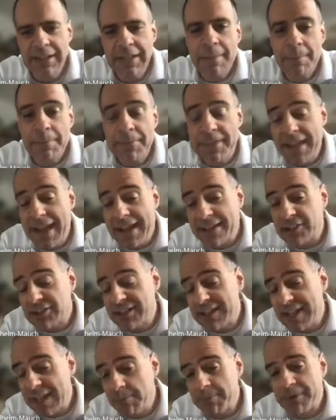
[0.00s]
the
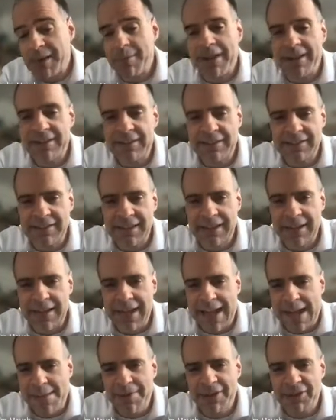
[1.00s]
actually implemented
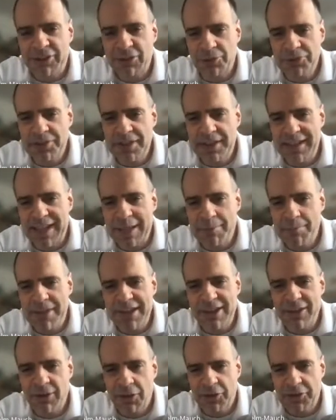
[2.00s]
Hamiltonian can
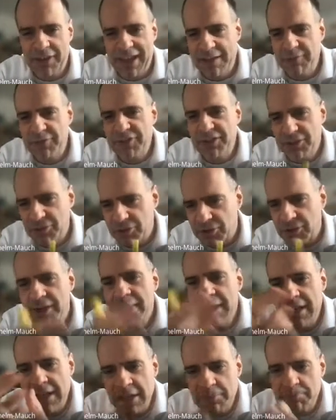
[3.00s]
be a lot
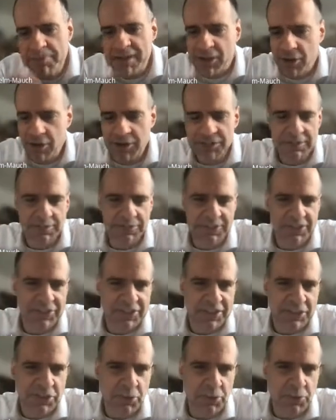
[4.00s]
heavier because of this
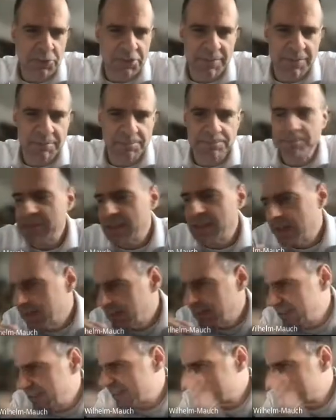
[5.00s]
encoding.
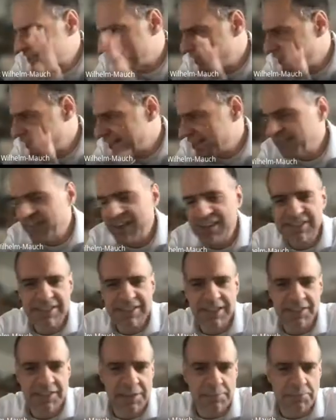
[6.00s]
This is, I think, a
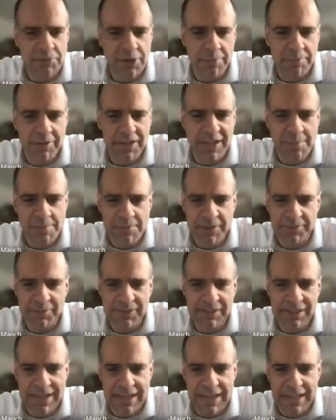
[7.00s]
well-studied problem, but
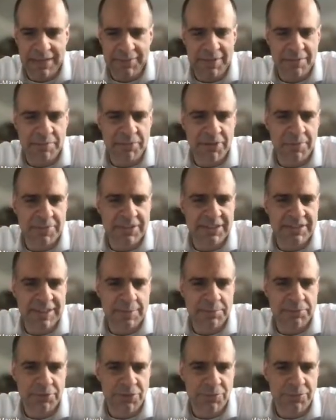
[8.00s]
we'll probably see
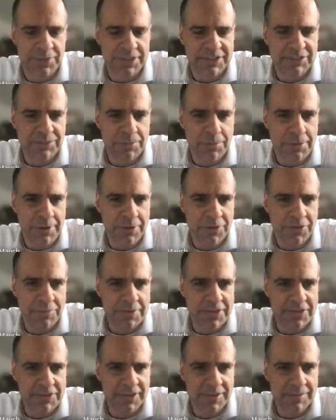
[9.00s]
progress throughout the
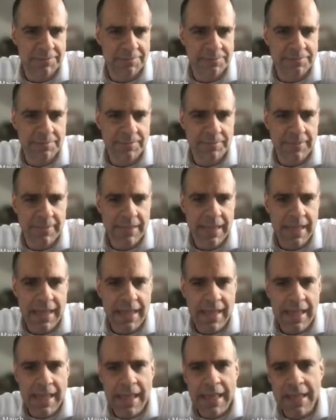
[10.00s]
meeting.
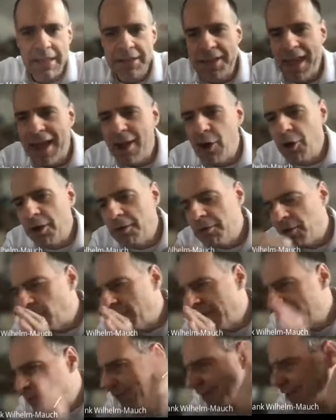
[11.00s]
Now,
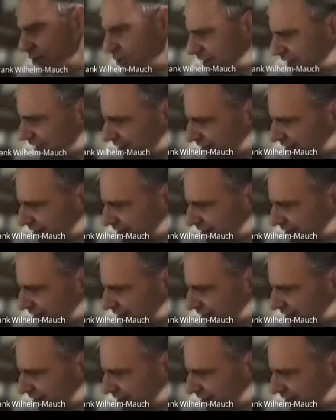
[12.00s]
when we look at